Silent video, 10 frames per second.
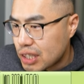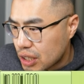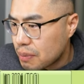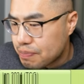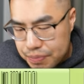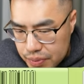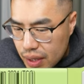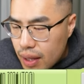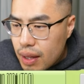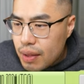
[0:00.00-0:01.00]
So
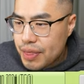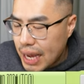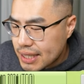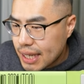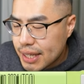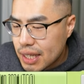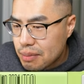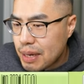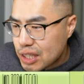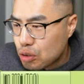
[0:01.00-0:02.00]
that's, I think, the
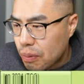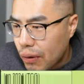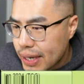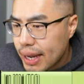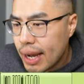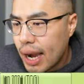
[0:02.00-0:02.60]
major point.